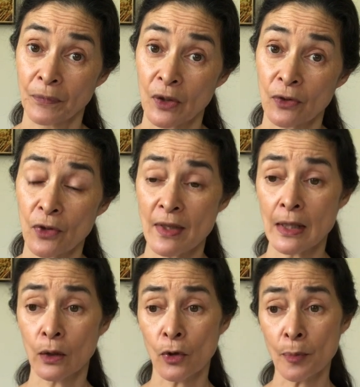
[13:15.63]
So there's a
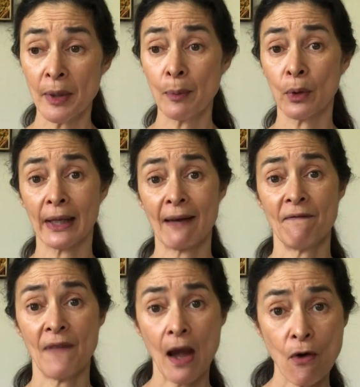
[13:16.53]
lot of people that get
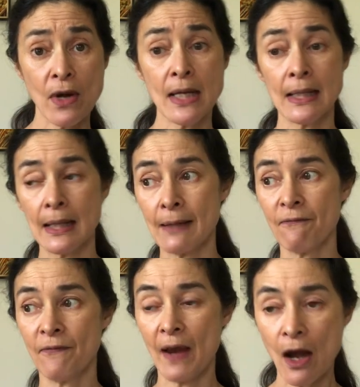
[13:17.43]
very,
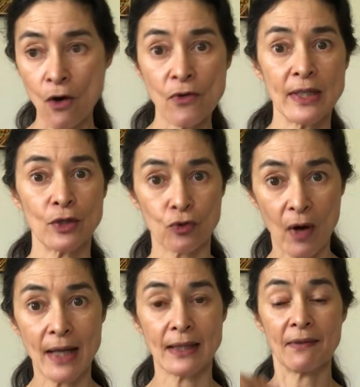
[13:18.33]
very
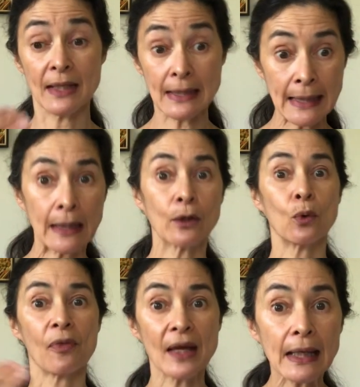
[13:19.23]
stressed and the cyclical
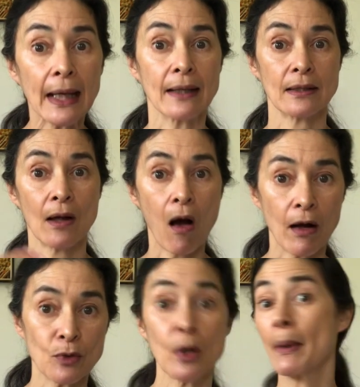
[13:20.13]
thinking
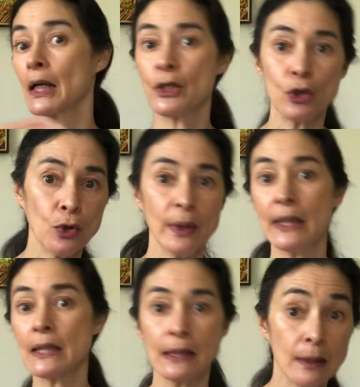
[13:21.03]
starts. What am I going to do? And
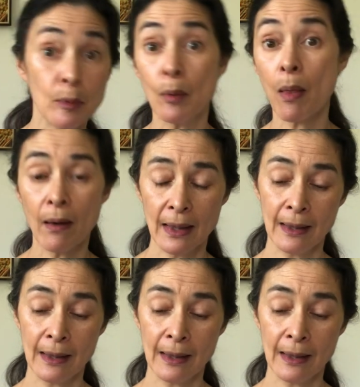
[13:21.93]
this, and blah, blah, blah.